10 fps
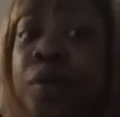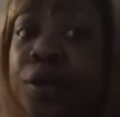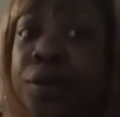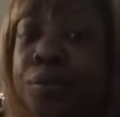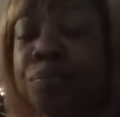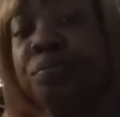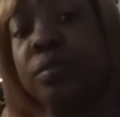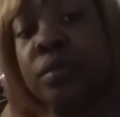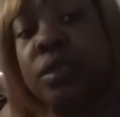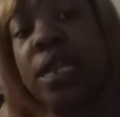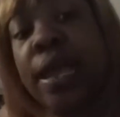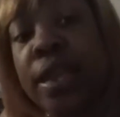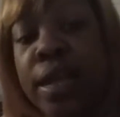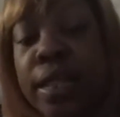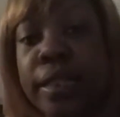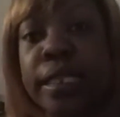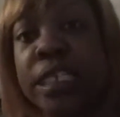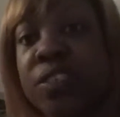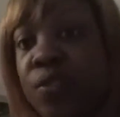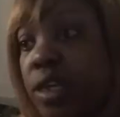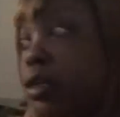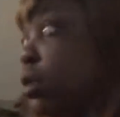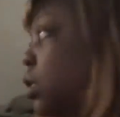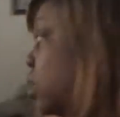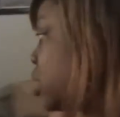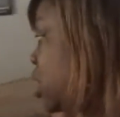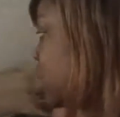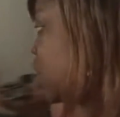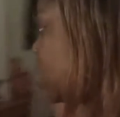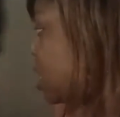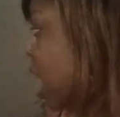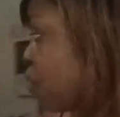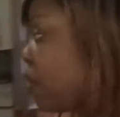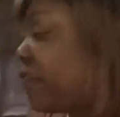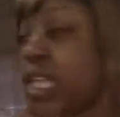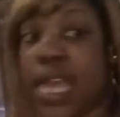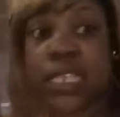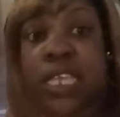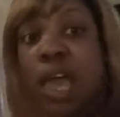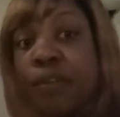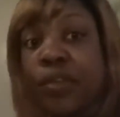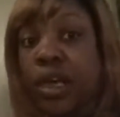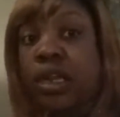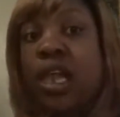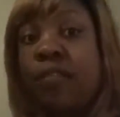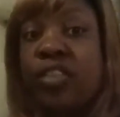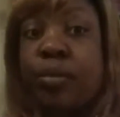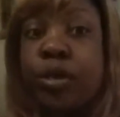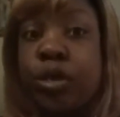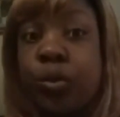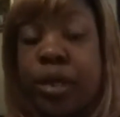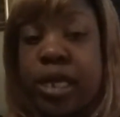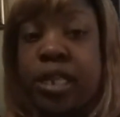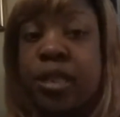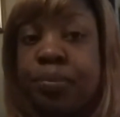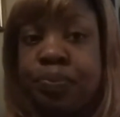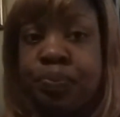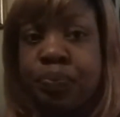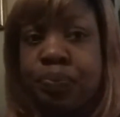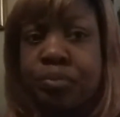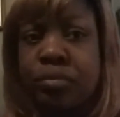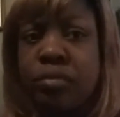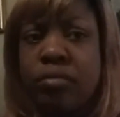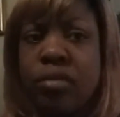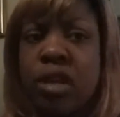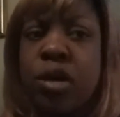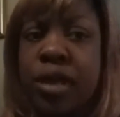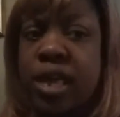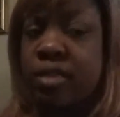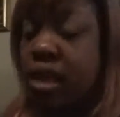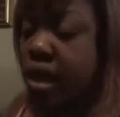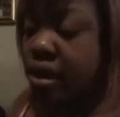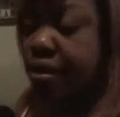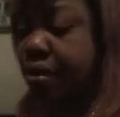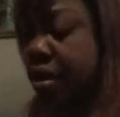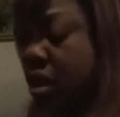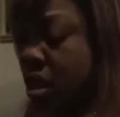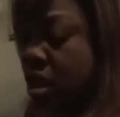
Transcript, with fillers: Um, then I can at least feel I won't feel as uncomfortable with you know, getting the hair,